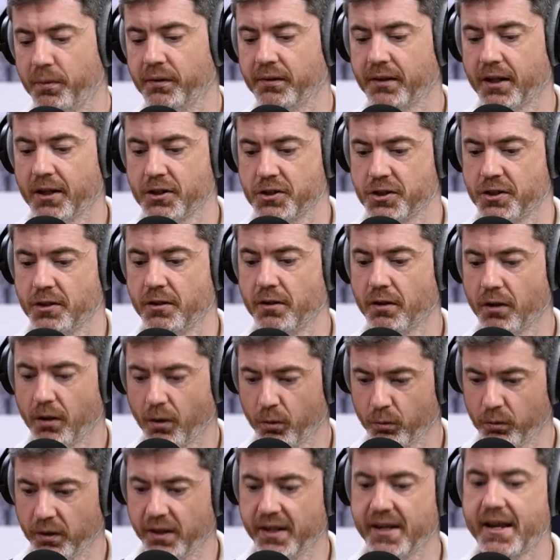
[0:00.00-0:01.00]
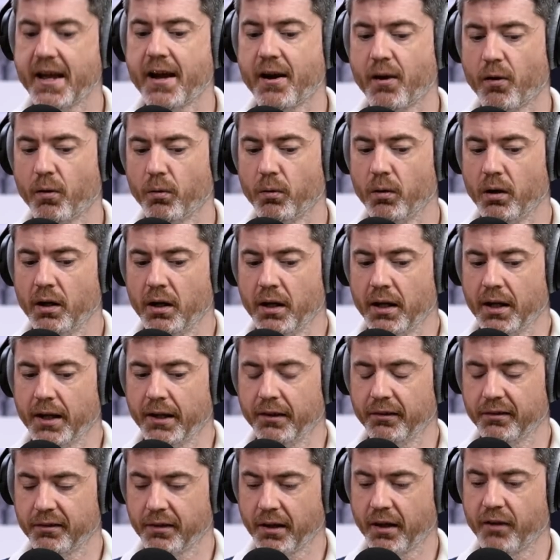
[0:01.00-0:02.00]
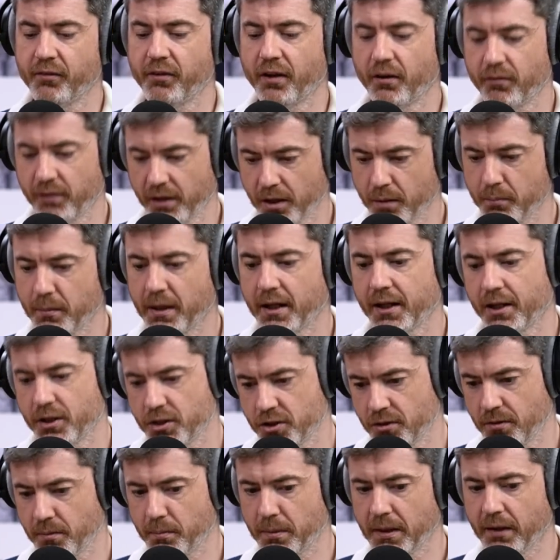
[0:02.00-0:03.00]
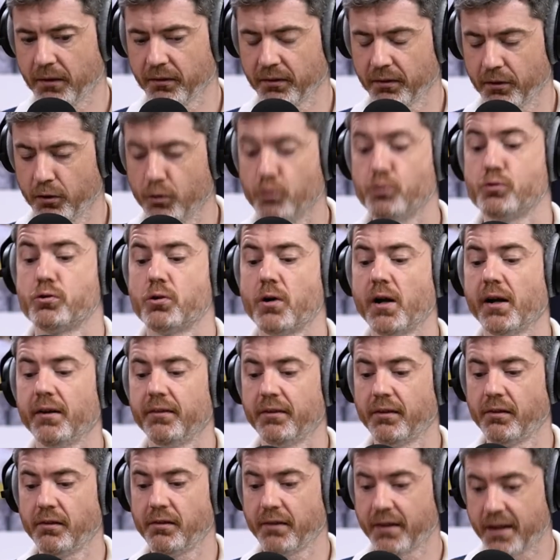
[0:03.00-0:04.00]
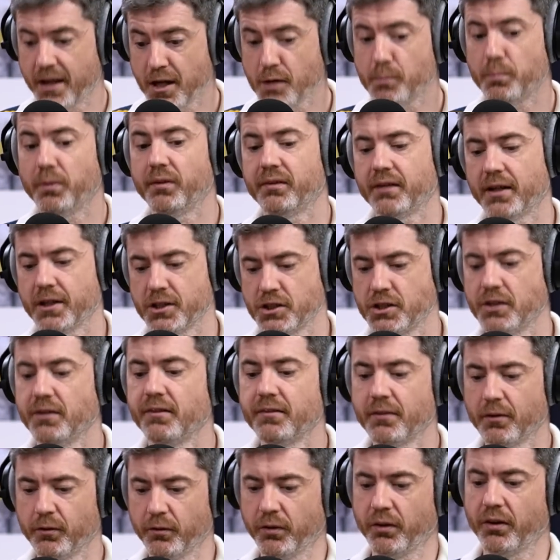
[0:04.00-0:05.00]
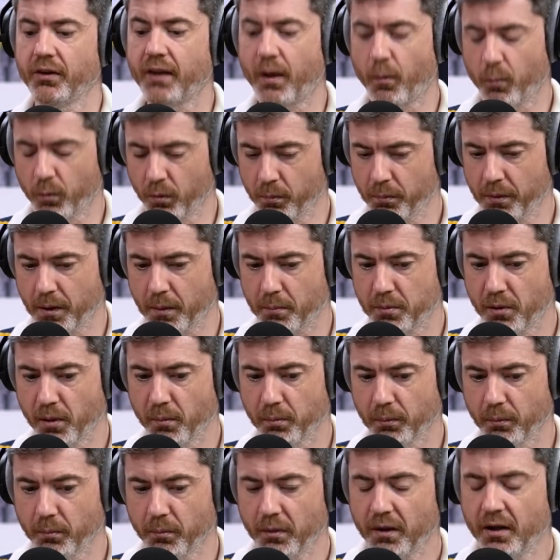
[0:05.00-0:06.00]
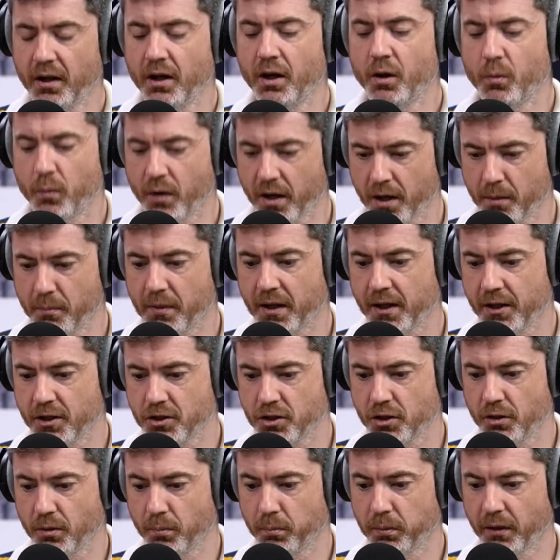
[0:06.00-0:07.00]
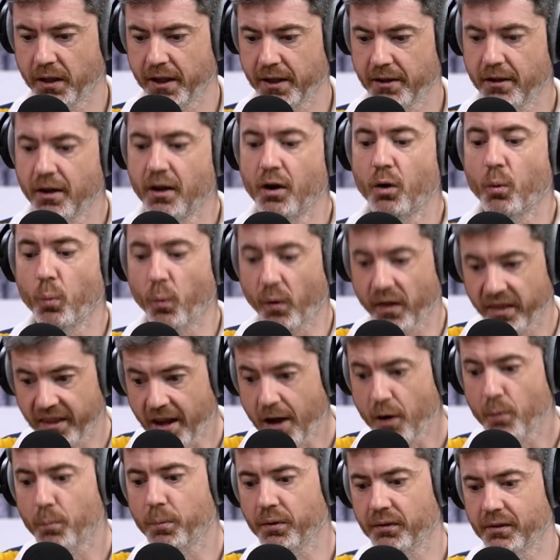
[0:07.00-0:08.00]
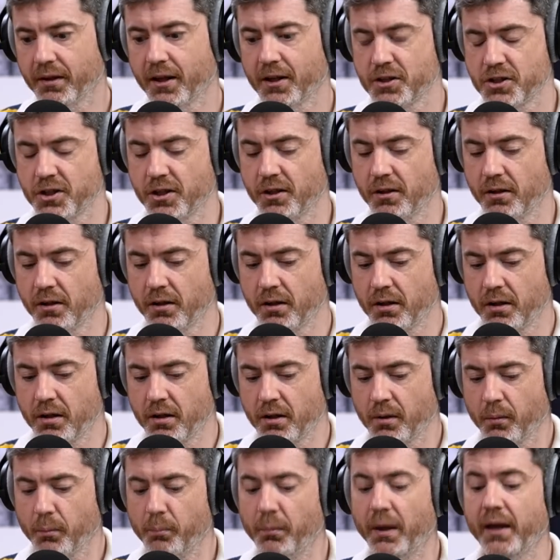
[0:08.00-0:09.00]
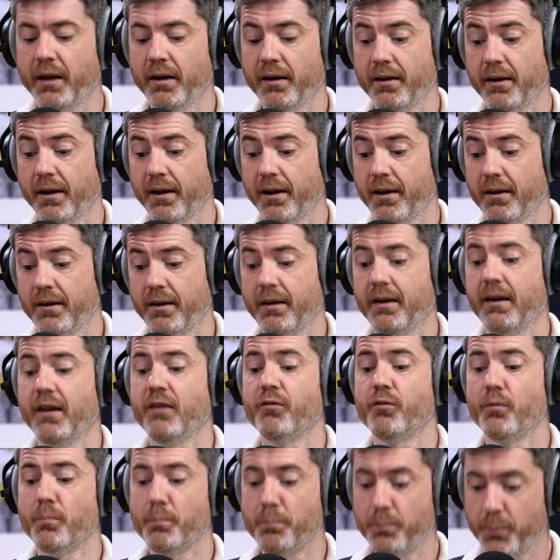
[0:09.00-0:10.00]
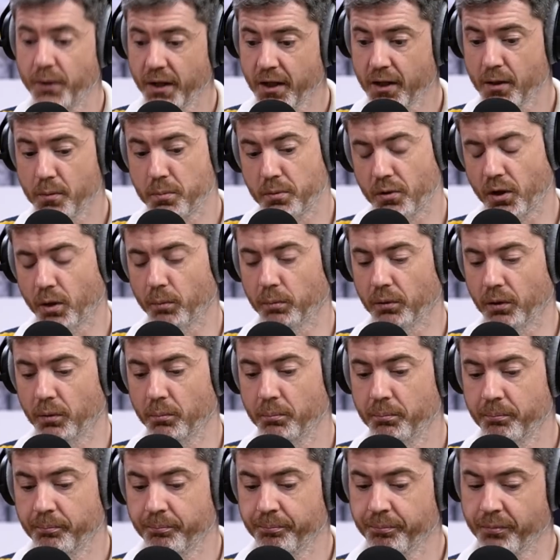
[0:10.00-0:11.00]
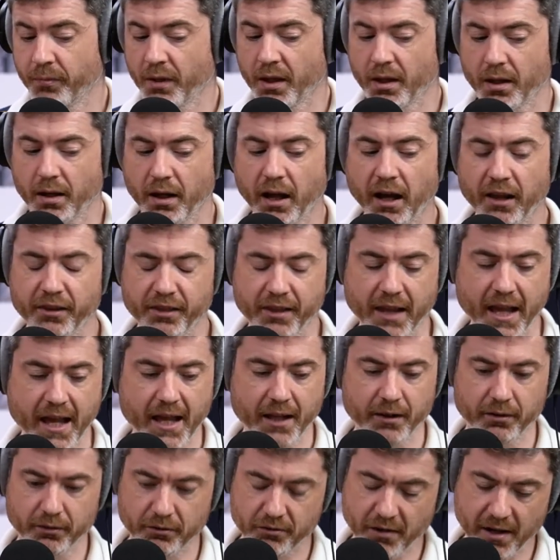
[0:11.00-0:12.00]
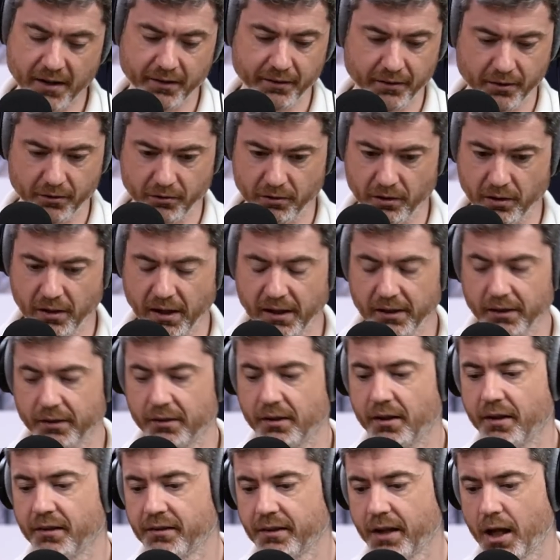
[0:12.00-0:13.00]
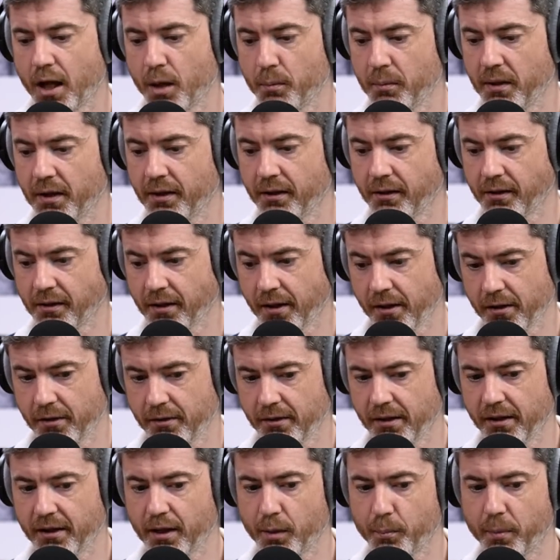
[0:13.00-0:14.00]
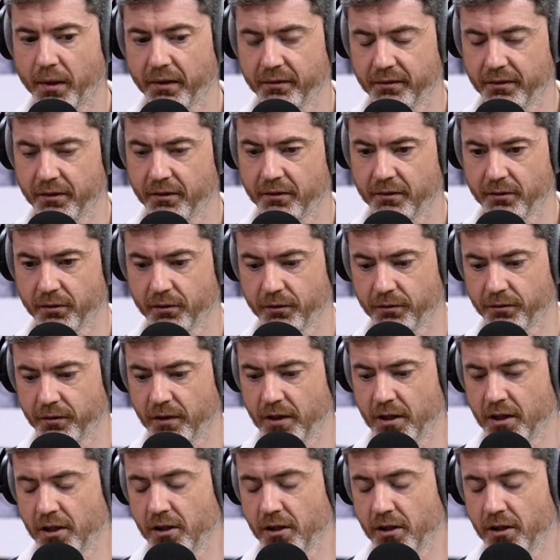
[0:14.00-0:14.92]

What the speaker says: possession, only now, instead of having a manager in Bielsa who tried to keep possession so that wouldn't be a problem, we had a manager who played without possession, making it an even bigger problem, and then Gracia and Allardyce came in and they did their best to sort of